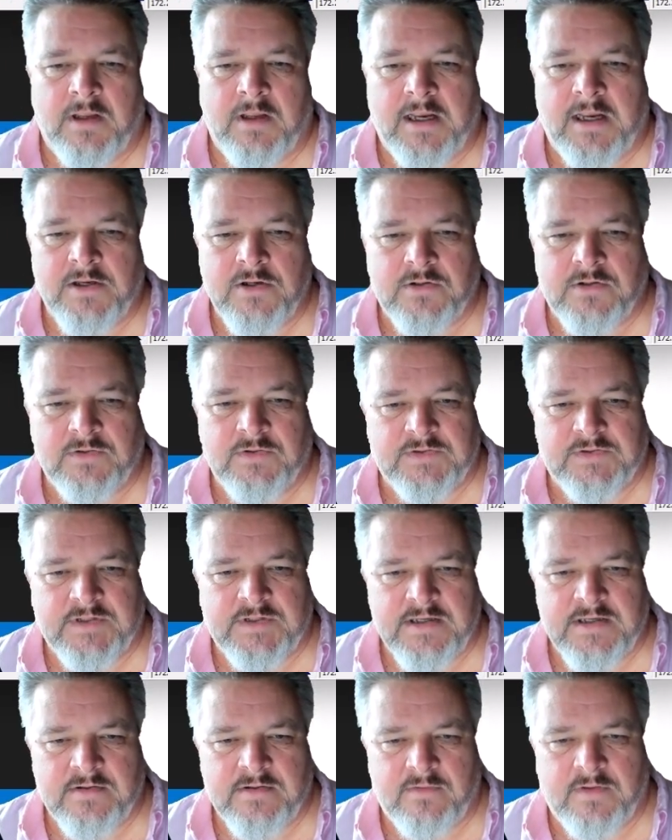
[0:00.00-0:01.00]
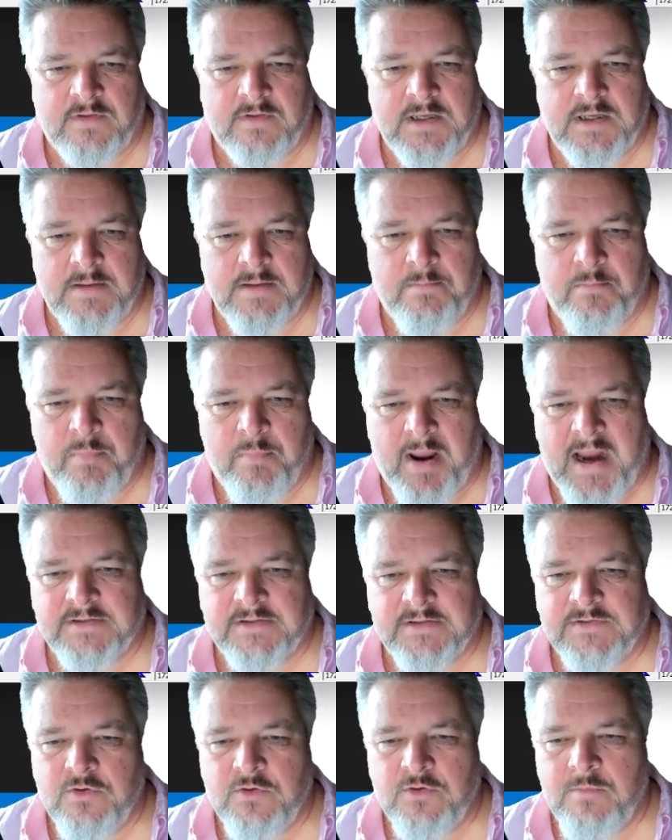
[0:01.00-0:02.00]
And you can see that the
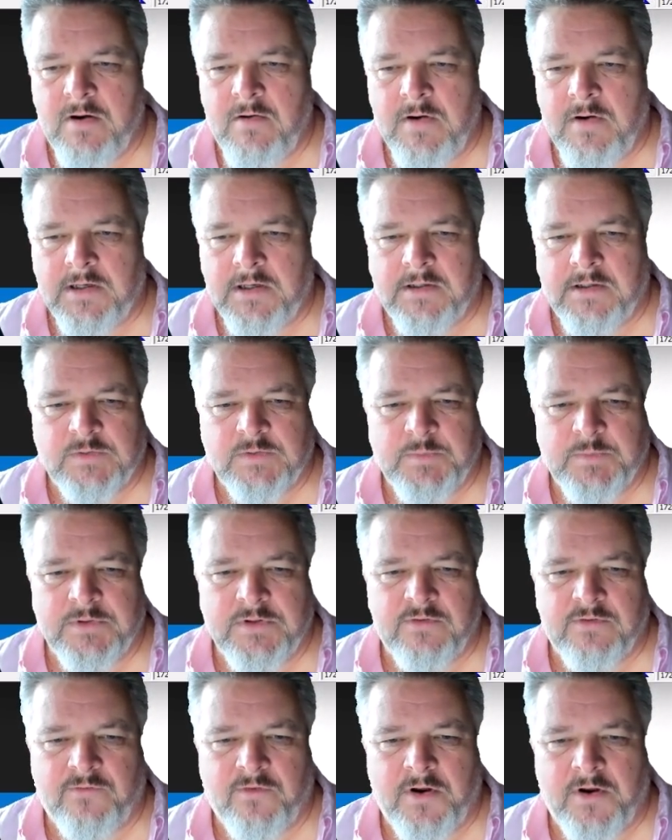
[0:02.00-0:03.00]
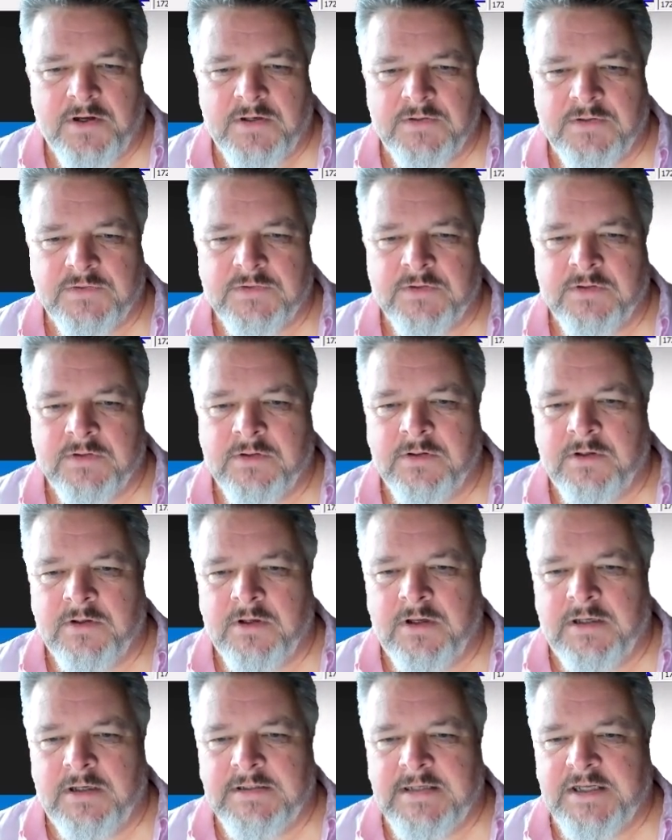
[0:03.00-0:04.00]
packed numeric has been defined as
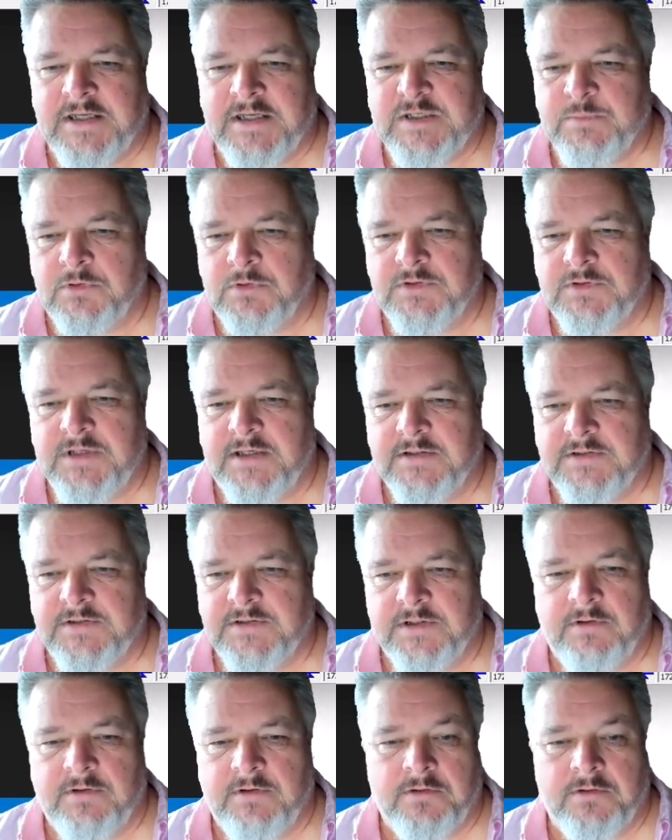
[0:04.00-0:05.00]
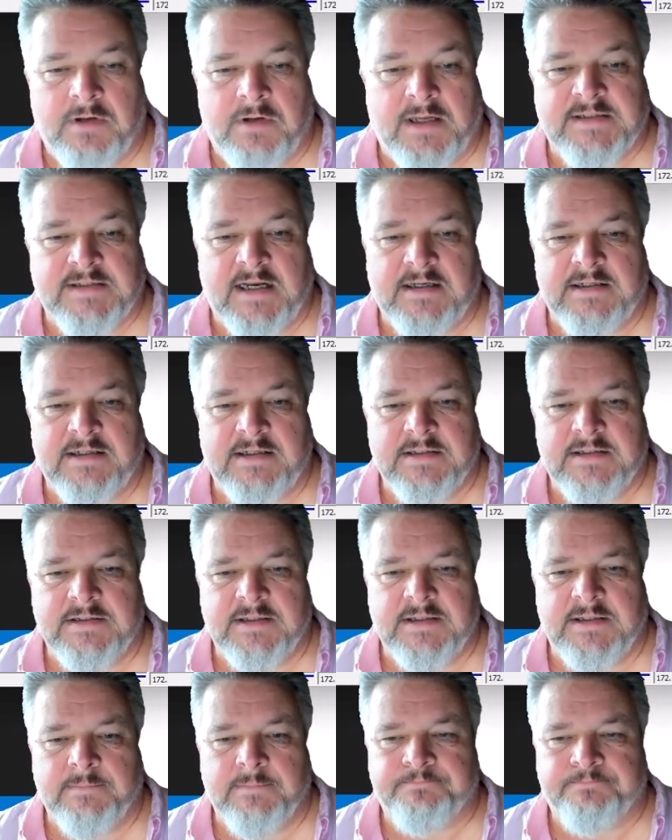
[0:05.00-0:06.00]
a decimal 10-0, exactly the same.